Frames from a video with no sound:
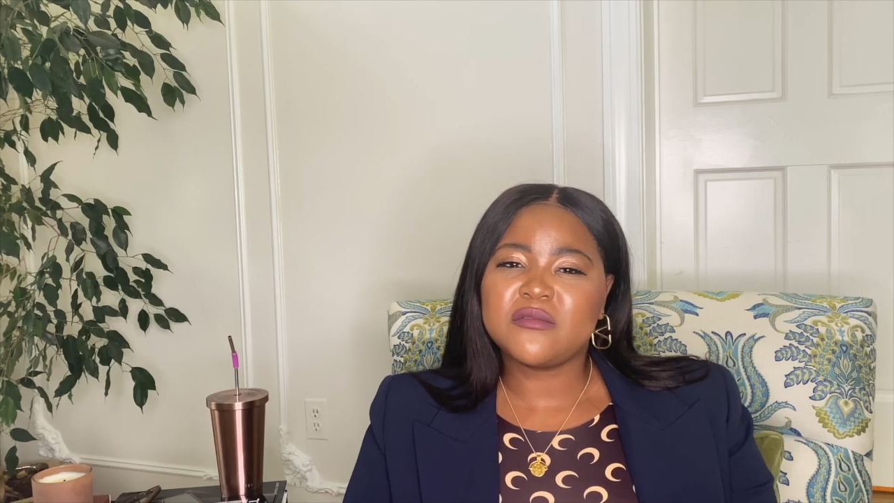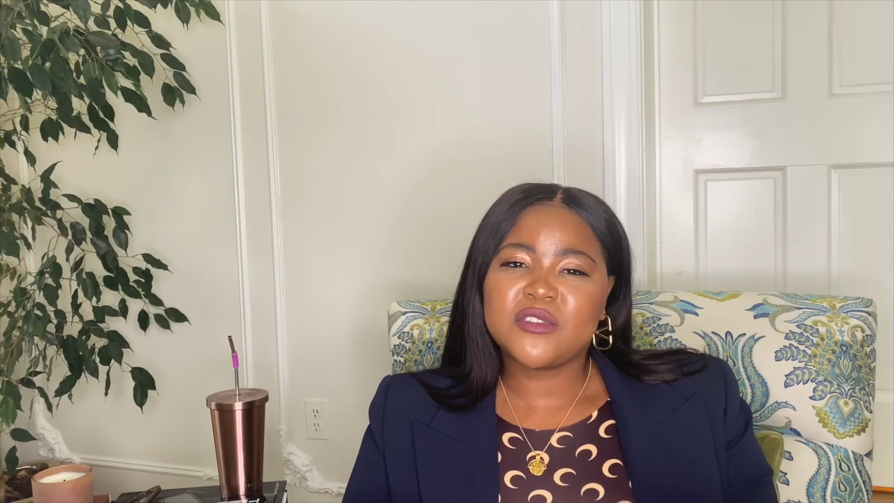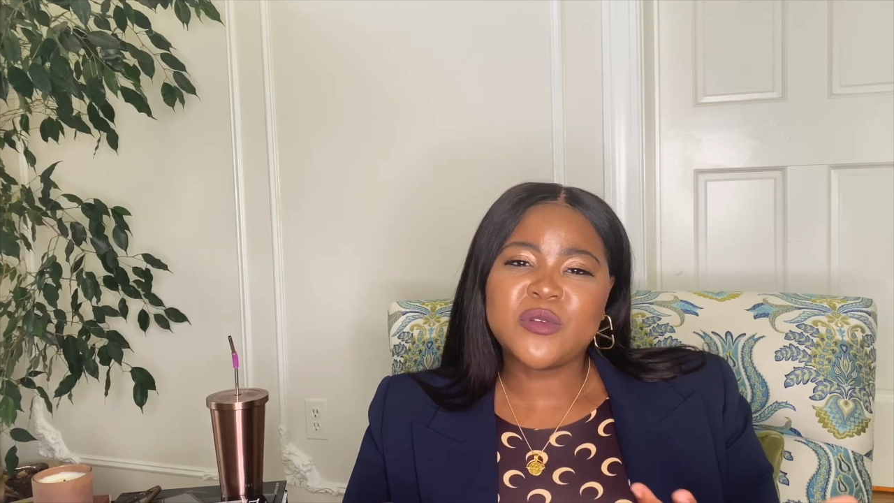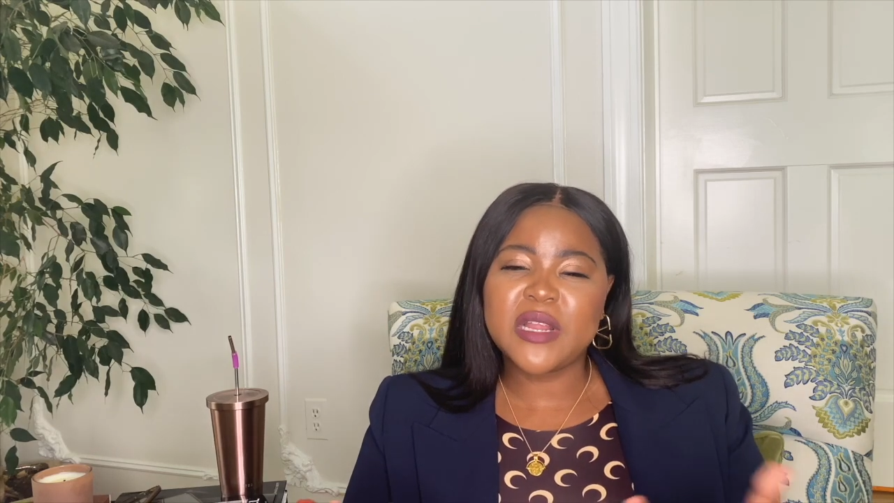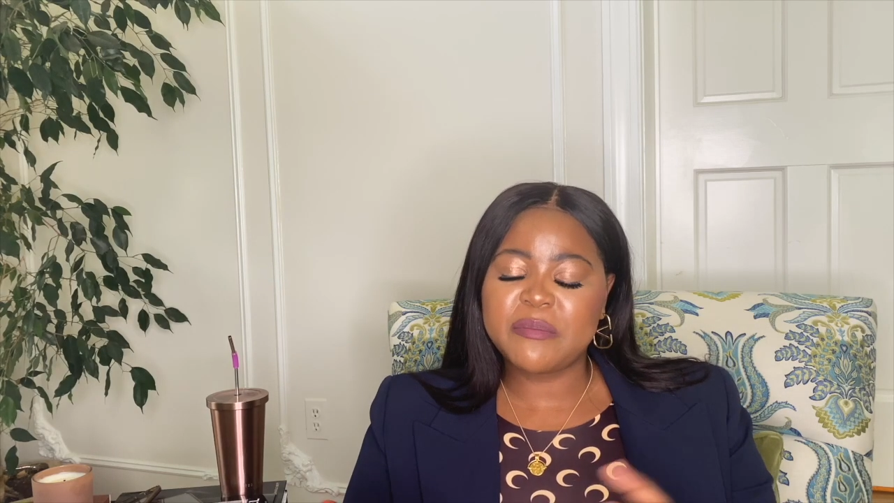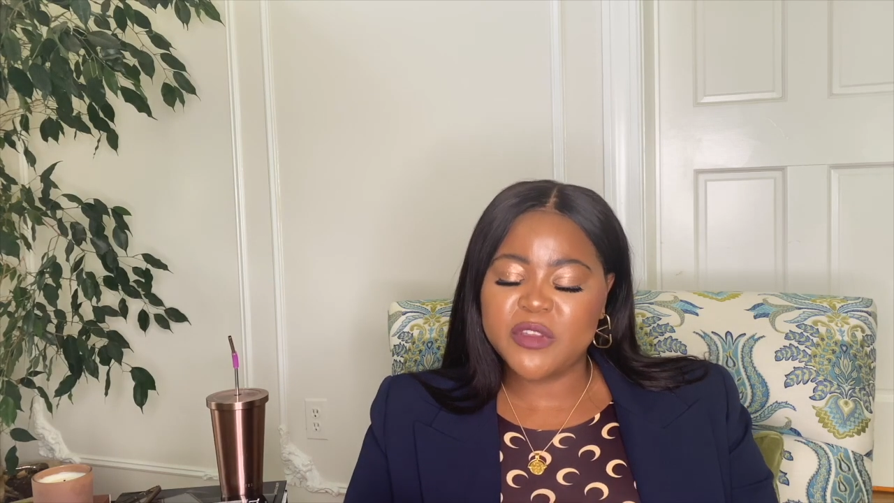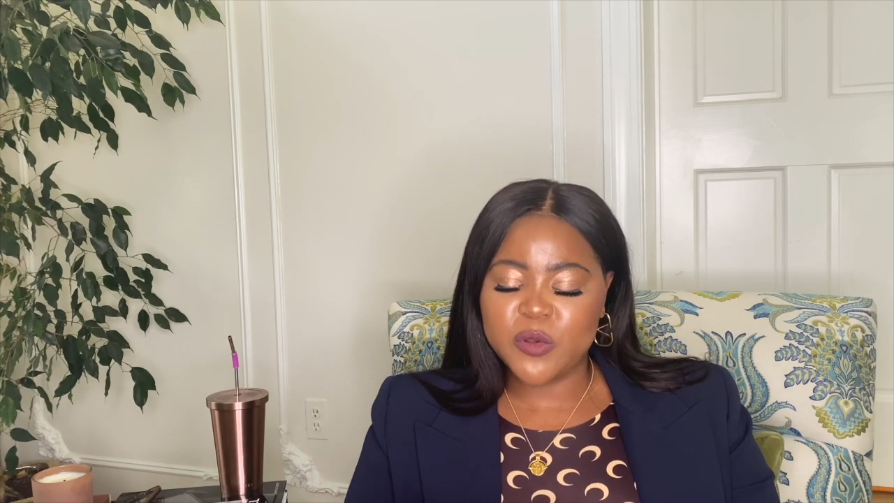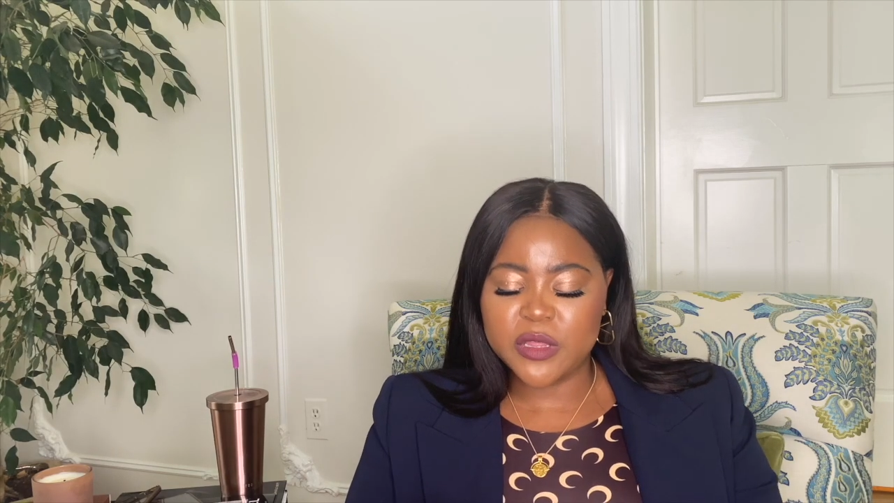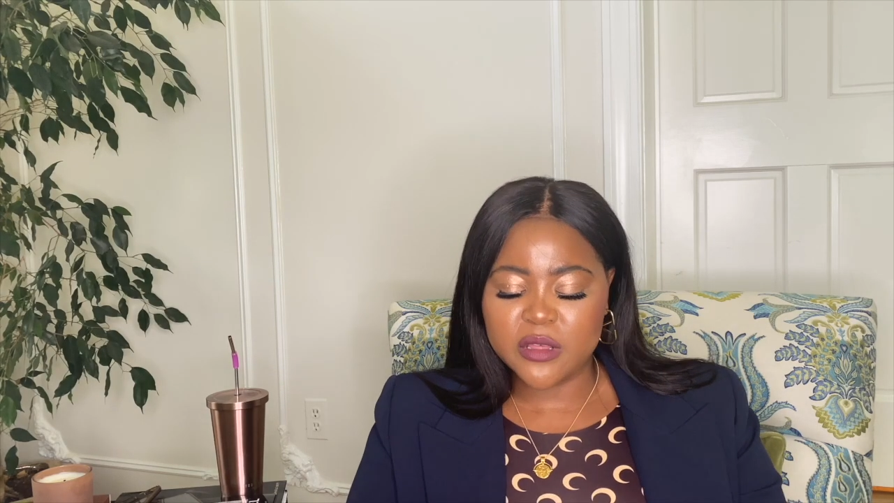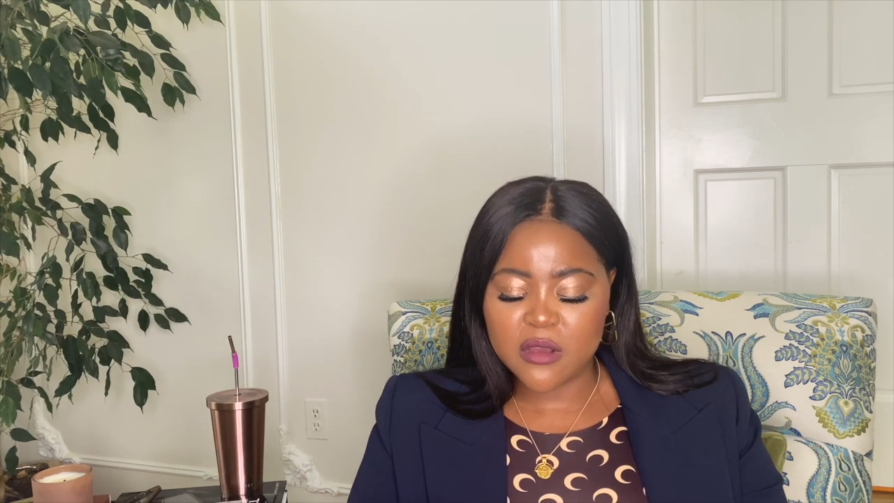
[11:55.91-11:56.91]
Do let me know in the